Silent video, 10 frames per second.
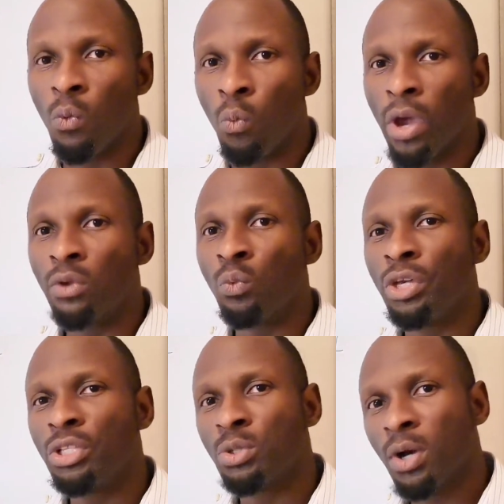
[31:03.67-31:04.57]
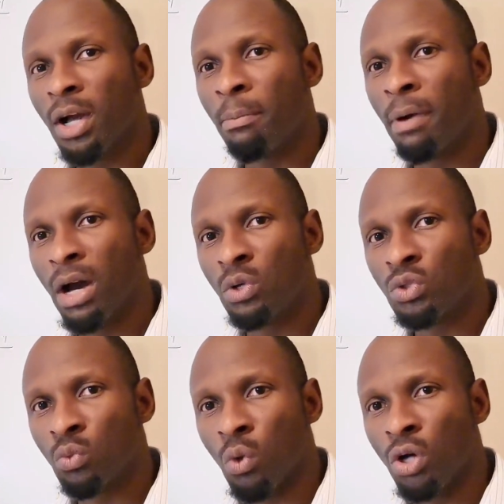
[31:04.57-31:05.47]
When we talk
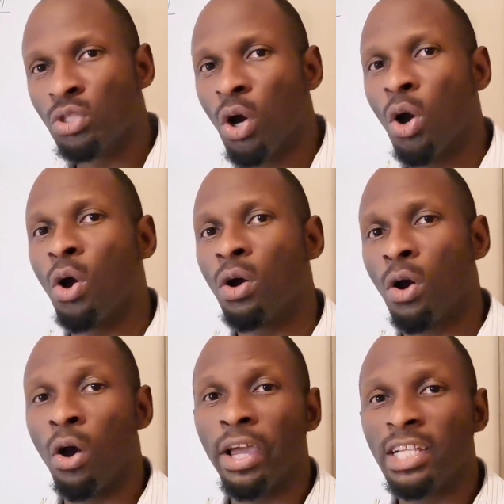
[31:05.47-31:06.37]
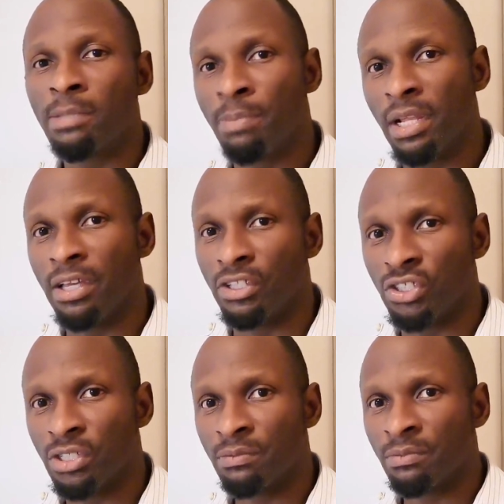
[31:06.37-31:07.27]
about what? Oil
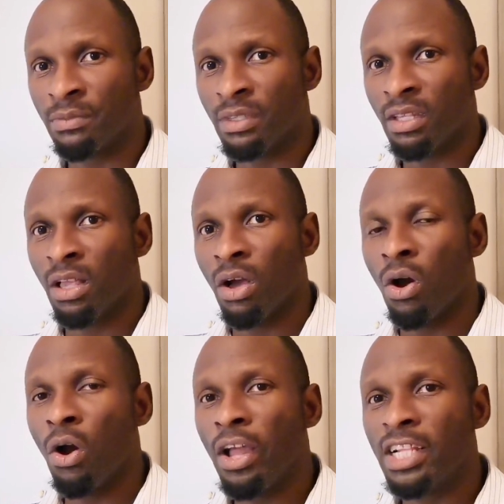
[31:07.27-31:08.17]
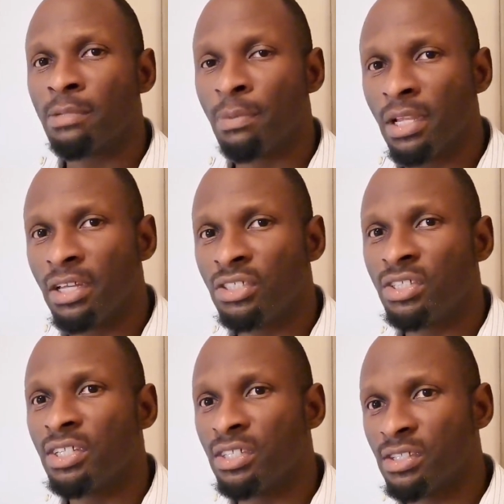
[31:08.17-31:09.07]
spillage. Oil
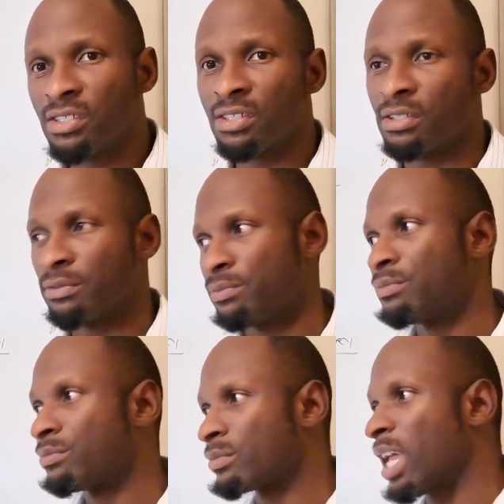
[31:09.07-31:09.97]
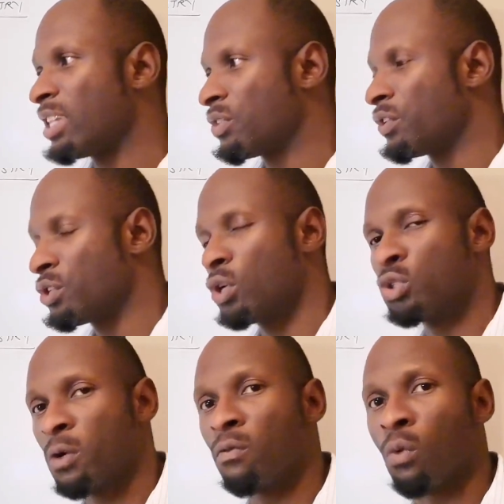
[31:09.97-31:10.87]
spillage is as a
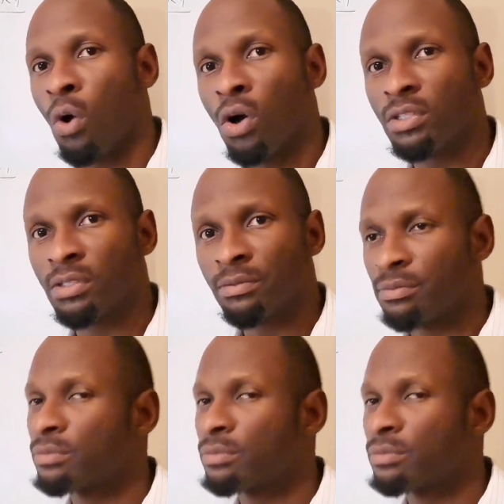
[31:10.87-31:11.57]
result of what?